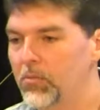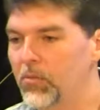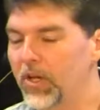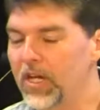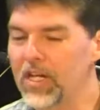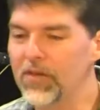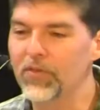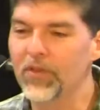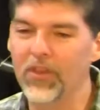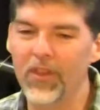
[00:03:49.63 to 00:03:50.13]

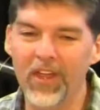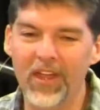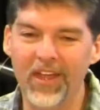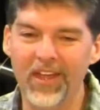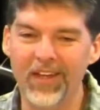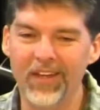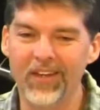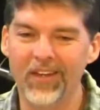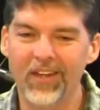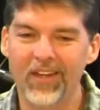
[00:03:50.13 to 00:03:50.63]
But even
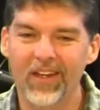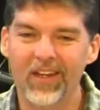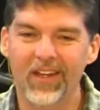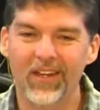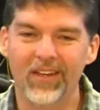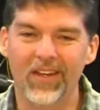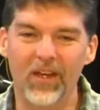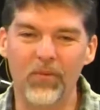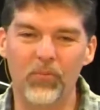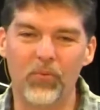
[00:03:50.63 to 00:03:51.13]
then,
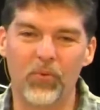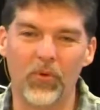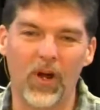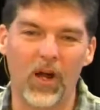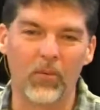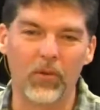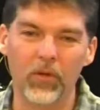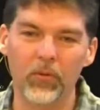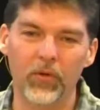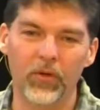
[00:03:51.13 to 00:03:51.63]
they
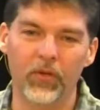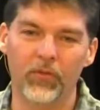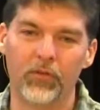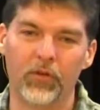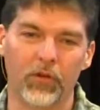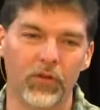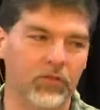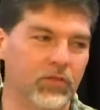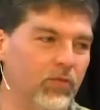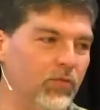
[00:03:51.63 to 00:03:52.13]
probably wouldn't
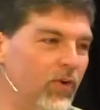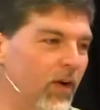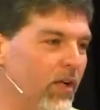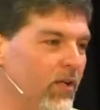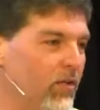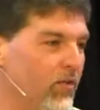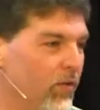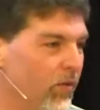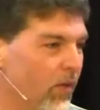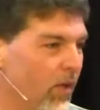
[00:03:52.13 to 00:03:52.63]
have
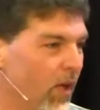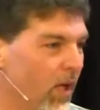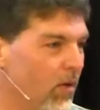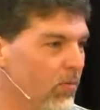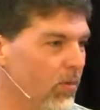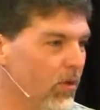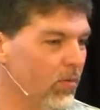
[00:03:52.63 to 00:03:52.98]
crucified you for that.